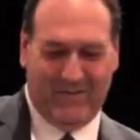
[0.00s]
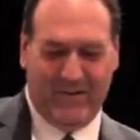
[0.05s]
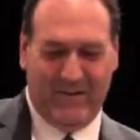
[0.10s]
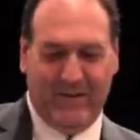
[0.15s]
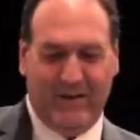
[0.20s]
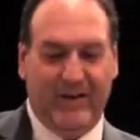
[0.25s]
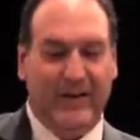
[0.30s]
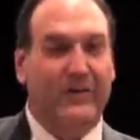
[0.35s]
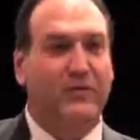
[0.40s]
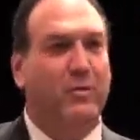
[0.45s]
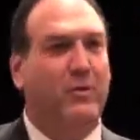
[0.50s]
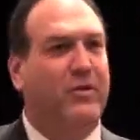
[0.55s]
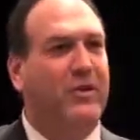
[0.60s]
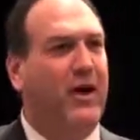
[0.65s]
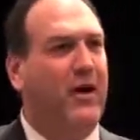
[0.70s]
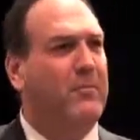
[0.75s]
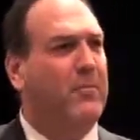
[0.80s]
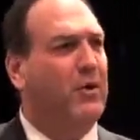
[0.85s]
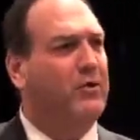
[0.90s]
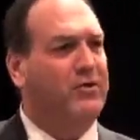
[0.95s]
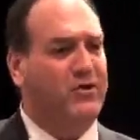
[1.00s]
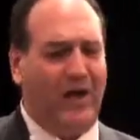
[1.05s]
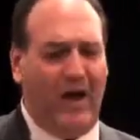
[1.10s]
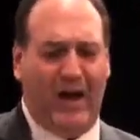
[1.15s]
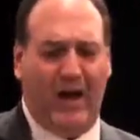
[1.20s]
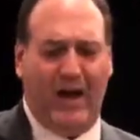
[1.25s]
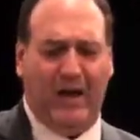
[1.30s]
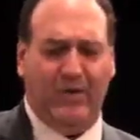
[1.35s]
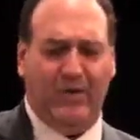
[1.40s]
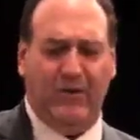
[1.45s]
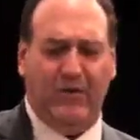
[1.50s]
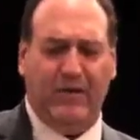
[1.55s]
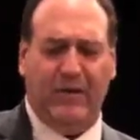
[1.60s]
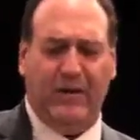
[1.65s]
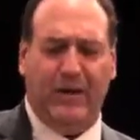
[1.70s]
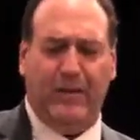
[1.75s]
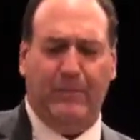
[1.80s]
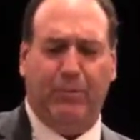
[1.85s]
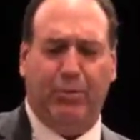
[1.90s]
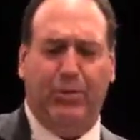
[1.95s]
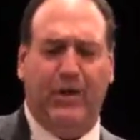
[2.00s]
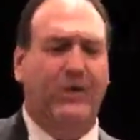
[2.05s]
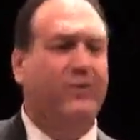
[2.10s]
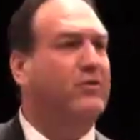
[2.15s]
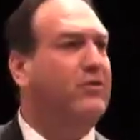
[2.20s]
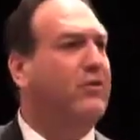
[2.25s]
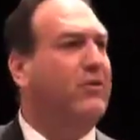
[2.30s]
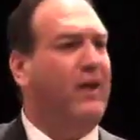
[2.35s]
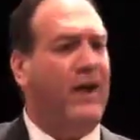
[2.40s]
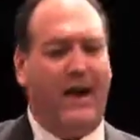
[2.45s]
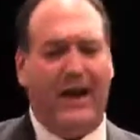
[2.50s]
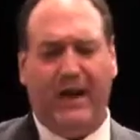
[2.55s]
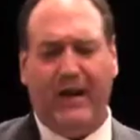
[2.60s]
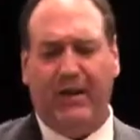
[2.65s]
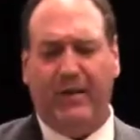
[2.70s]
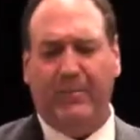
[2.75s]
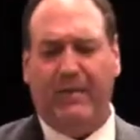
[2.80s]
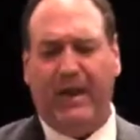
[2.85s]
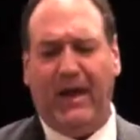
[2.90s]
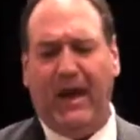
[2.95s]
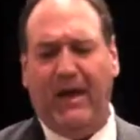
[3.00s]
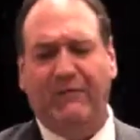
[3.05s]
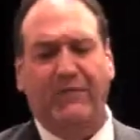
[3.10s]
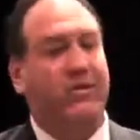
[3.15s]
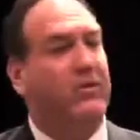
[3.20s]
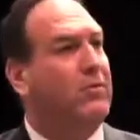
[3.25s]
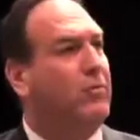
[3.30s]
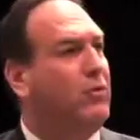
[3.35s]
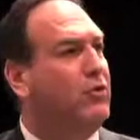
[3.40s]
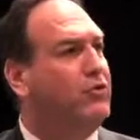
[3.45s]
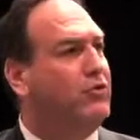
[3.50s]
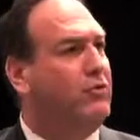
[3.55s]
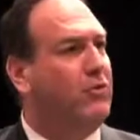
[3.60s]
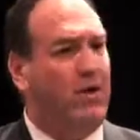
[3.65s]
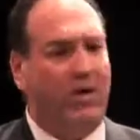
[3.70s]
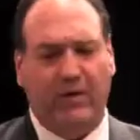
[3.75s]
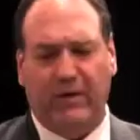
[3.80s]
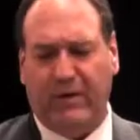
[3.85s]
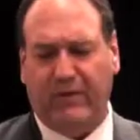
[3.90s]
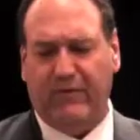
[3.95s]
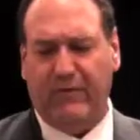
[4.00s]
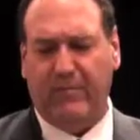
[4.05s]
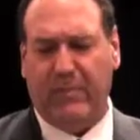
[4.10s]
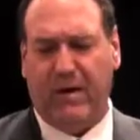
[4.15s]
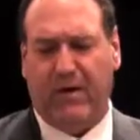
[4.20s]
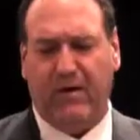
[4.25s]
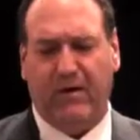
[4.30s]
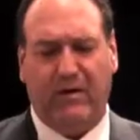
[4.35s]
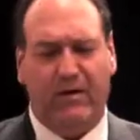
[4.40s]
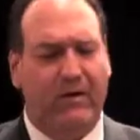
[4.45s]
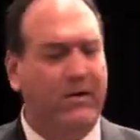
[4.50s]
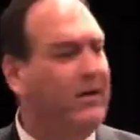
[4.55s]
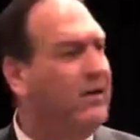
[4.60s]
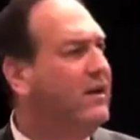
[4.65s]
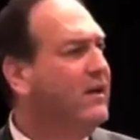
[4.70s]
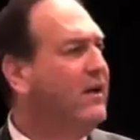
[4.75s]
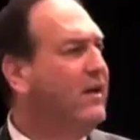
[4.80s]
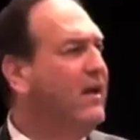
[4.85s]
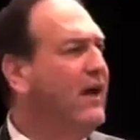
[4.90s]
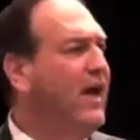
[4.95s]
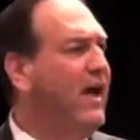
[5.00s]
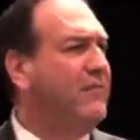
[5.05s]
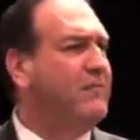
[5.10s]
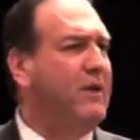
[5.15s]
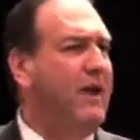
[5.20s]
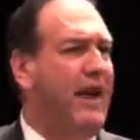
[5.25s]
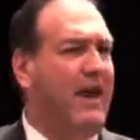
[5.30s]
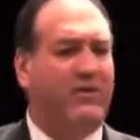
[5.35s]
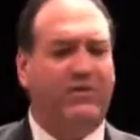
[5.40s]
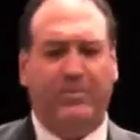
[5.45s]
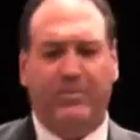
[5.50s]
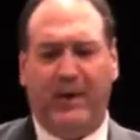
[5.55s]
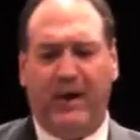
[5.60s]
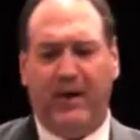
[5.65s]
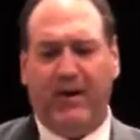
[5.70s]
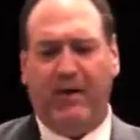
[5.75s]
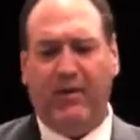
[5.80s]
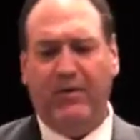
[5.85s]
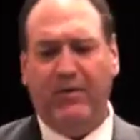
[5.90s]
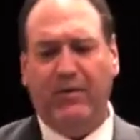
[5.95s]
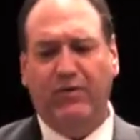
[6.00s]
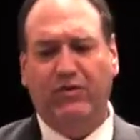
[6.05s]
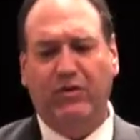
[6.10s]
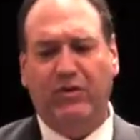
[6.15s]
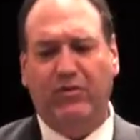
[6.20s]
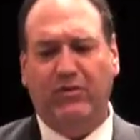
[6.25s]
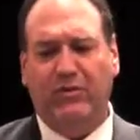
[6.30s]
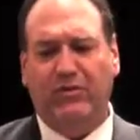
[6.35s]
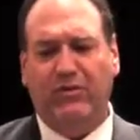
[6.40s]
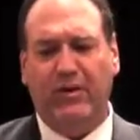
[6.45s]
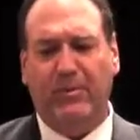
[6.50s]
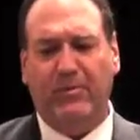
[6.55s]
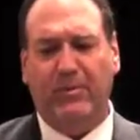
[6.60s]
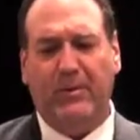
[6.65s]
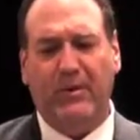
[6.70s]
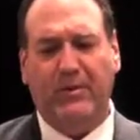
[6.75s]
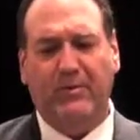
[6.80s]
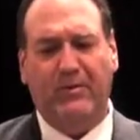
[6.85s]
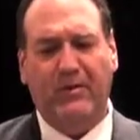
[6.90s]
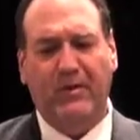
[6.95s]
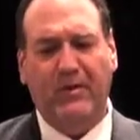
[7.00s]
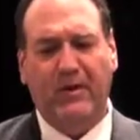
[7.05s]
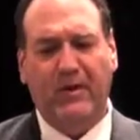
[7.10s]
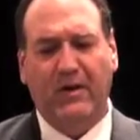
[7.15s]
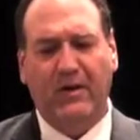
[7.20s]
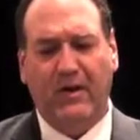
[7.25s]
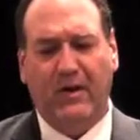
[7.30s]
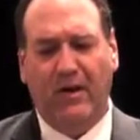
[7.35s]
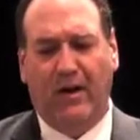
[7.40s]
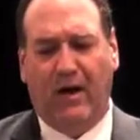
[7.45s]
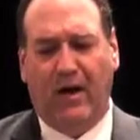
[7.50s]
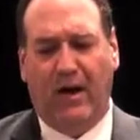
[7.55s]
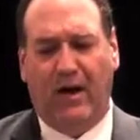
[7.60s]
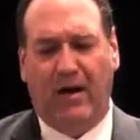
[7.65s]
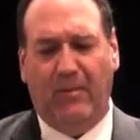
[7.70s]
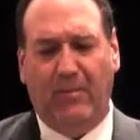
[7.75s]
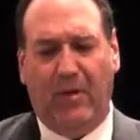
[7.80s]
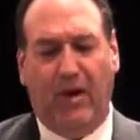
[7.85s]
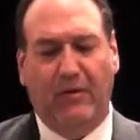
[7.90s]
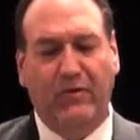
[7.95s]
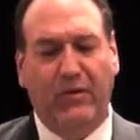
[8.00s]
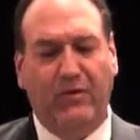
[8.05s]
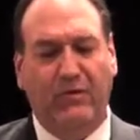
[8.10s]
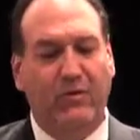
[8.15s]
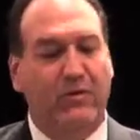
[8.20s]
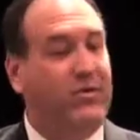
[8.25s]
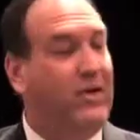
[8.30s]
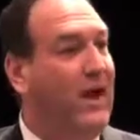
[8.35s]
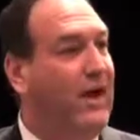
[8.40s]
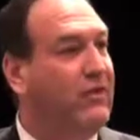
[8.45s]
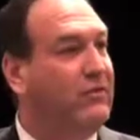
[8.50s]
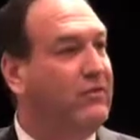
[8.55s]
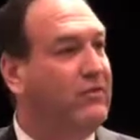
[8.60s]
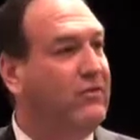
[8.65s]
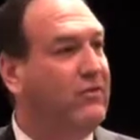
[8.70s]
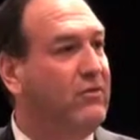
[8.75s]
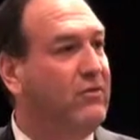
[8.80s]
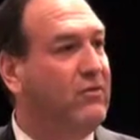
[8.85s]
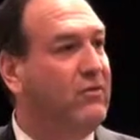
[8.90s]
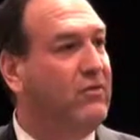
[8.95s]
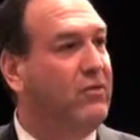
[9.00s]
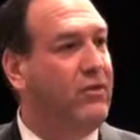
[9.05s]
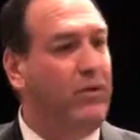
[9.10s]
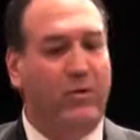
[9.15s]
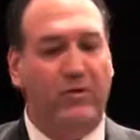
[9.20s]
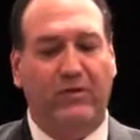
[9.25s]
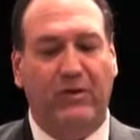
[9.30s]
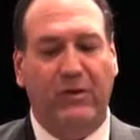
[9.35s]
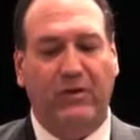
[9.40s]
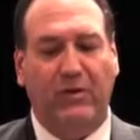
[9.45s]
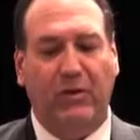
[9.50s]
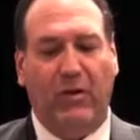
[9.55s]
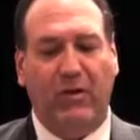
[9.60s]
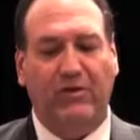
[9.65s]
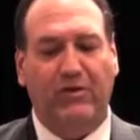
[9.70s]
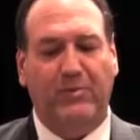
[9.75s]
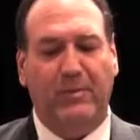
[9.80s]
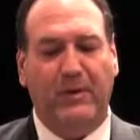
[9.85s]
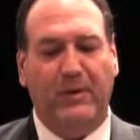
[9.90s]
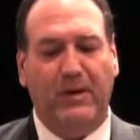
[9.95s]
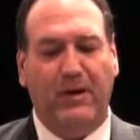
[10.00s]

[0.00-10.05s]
It is with the utmost honor and pleasure that I, on behalf of the Commercial Law League of America, have been asked by this year's recipient of the 2013 Lawrence P.